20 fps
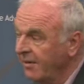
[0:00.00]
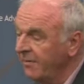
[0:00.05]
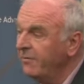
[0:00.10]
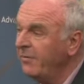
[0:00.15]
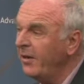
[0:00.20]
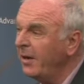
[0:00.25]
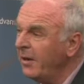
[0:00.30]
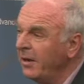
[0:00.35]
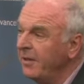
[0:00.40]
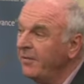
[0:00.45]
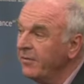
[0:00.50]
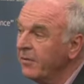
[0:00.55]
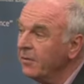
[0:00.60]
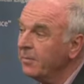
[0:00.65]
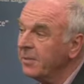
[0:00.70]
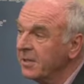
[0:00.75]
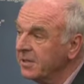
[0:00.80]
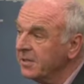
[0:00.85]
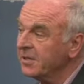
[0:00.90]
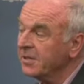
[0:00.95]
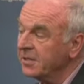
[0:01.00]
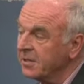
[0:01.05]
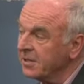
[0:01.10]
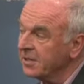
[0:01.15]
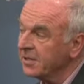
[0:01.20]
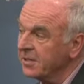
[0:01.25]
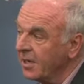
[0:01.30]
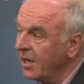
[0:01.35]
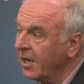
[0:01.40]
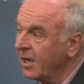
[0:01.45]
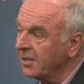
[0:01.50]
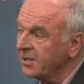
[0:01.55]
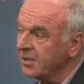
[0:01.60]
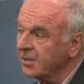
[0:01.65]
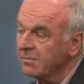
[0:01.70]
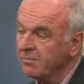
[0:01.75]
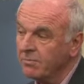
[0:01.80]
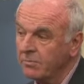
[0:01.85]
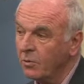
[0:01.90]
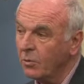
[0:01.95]
Very few businesses
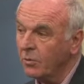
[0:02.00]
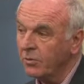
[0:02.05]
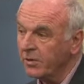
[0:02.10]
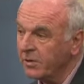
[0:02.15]
last more